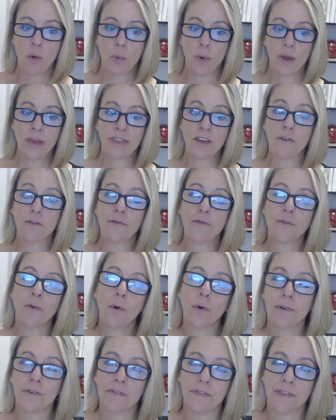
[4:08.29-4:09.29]
with
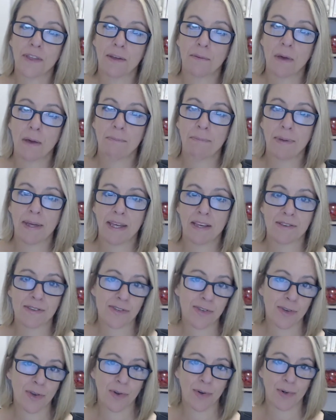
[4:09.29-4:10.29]
4 of them being
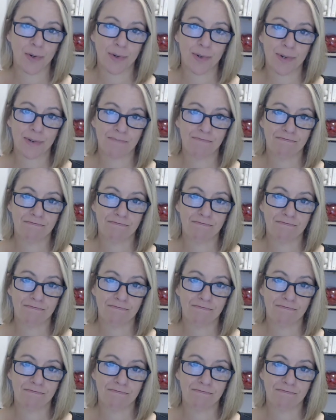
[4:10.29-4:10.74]
circled.